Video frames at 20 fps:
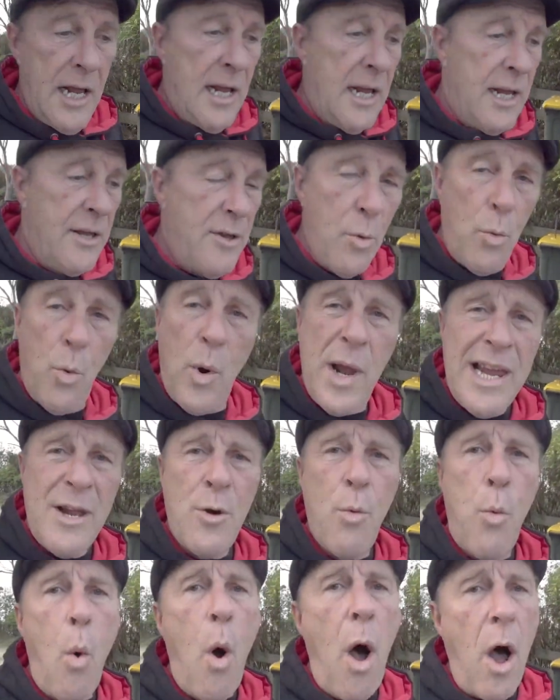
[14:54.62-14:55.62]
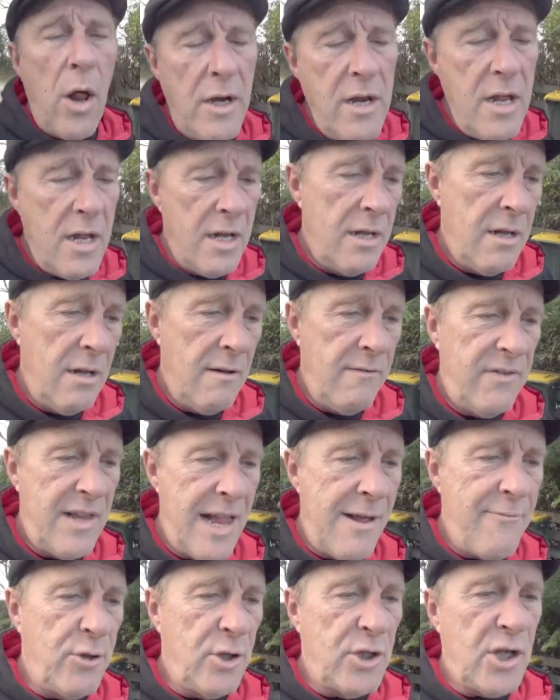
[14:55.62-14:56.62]
In the week 1 of
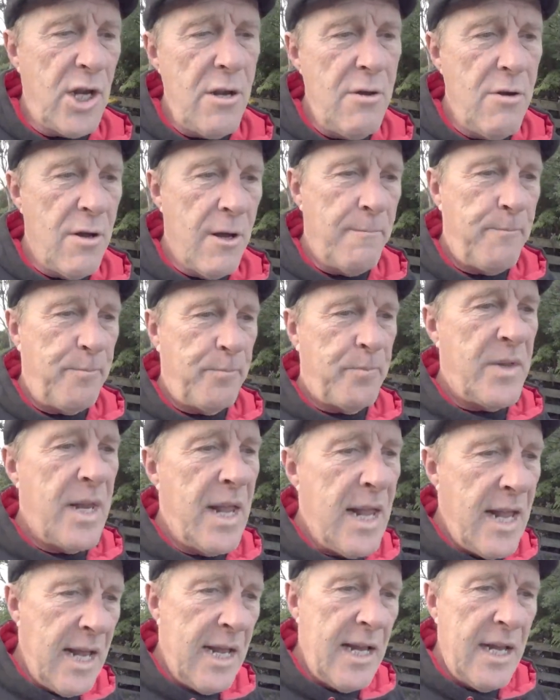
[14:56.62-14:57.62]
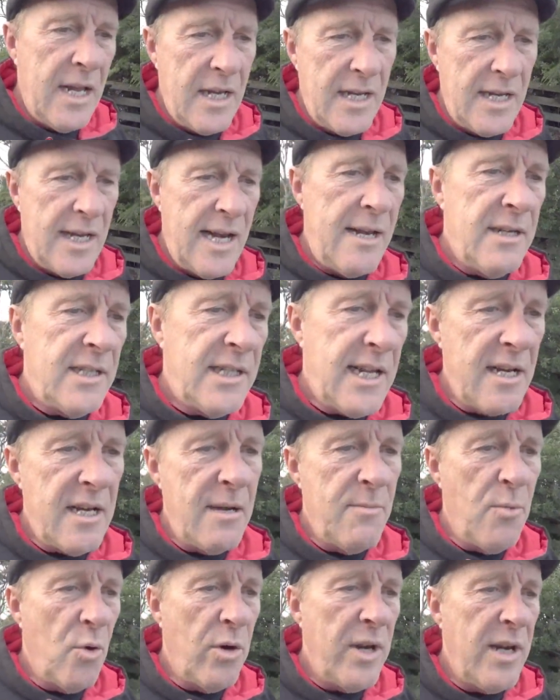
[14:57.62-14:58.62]
level 2. Now, it's
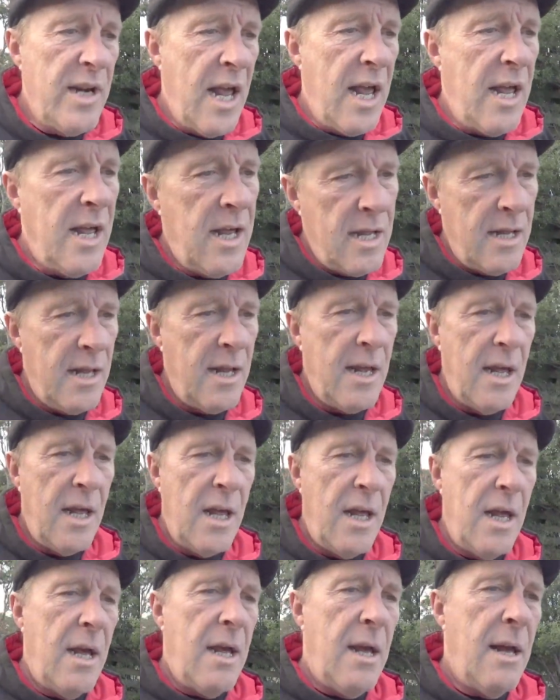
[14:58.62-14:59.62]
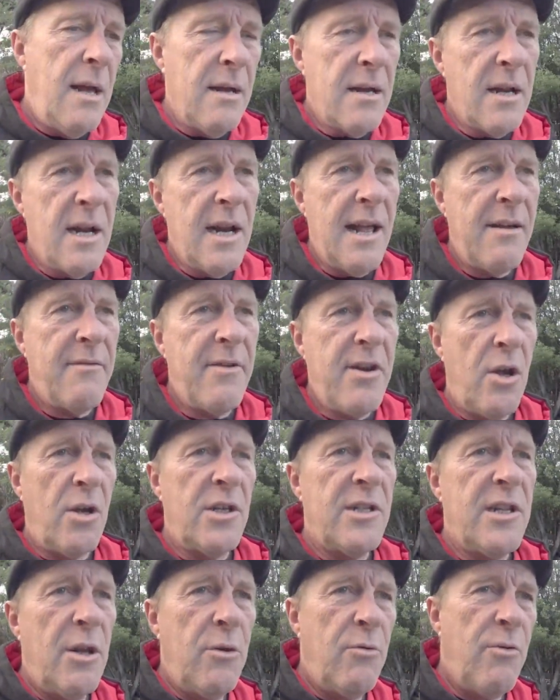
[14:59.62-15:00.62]
Sunday morning. I'm going to have a
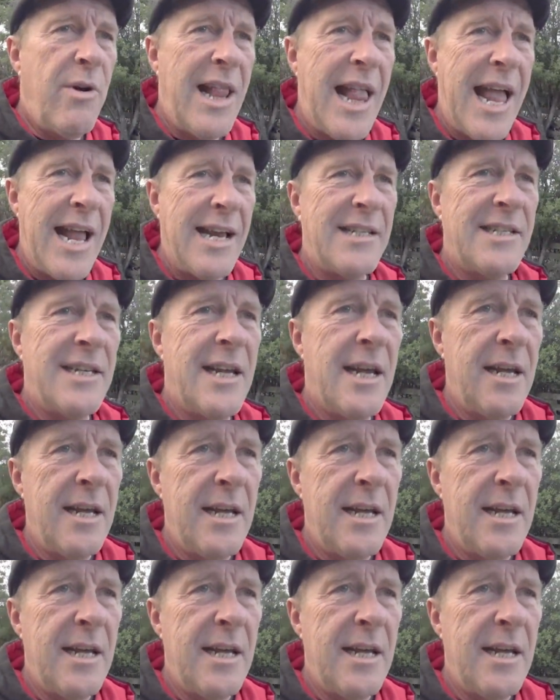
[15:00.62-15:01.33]
nice little relax.